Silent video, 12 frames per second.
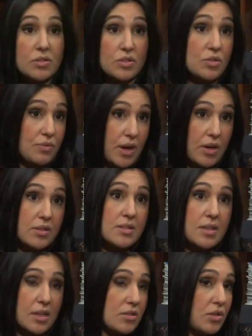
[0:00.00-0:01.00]
Because it's a rare
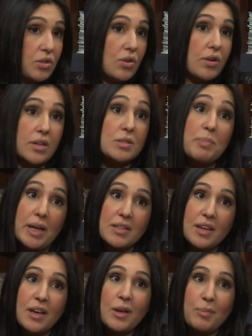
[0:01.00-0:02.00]
disease and you don't
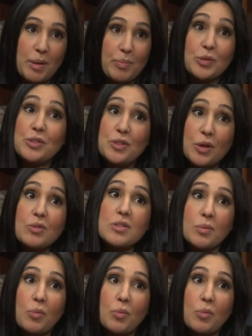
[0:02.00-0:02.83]
expect people to know